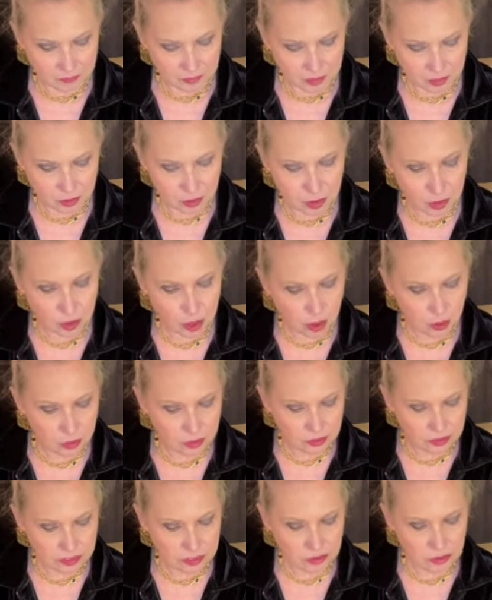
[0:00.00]
the
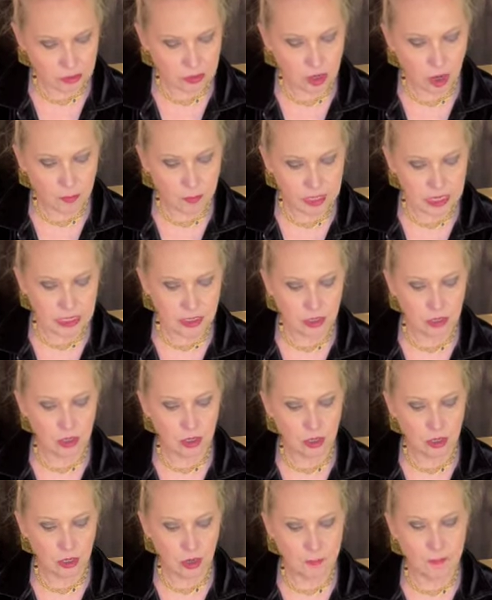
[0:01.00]
nose is Dominique
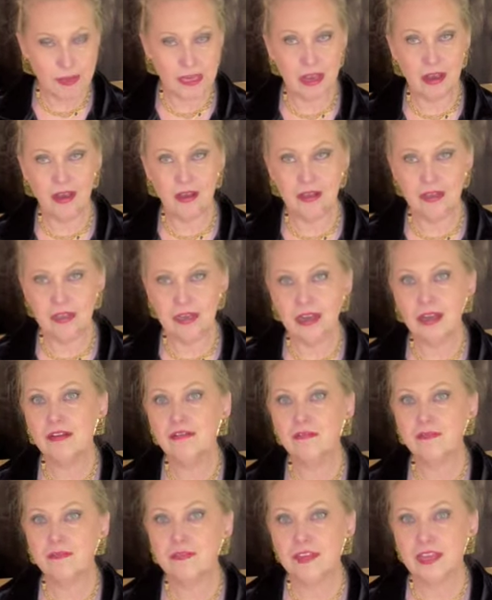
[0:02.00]
Ropion.
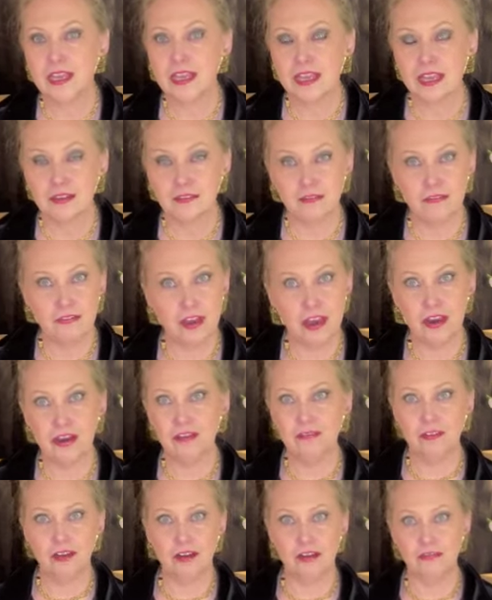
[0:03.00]
Very,
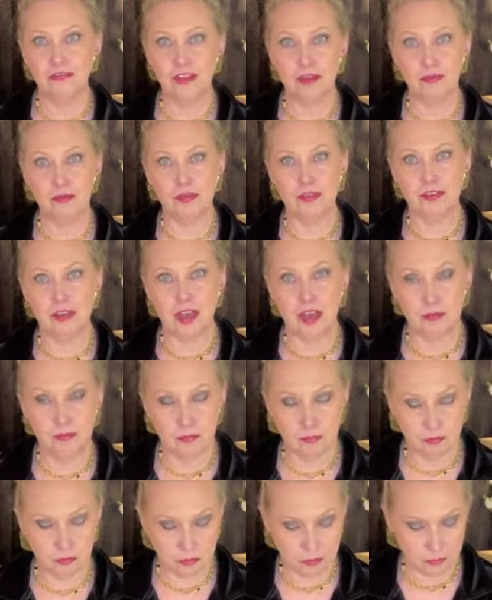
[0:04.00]
very famous
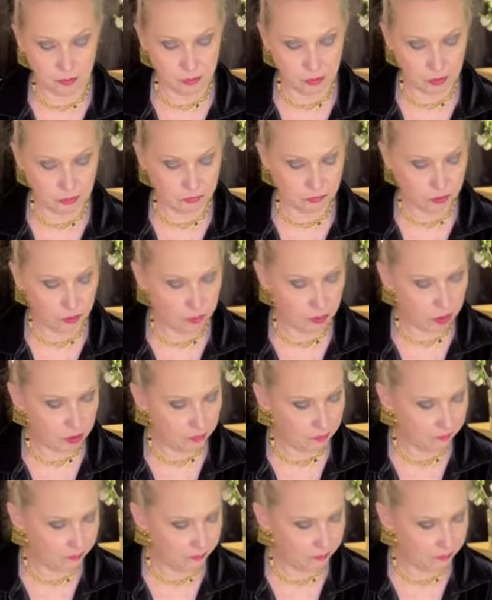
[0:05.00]
perfumer.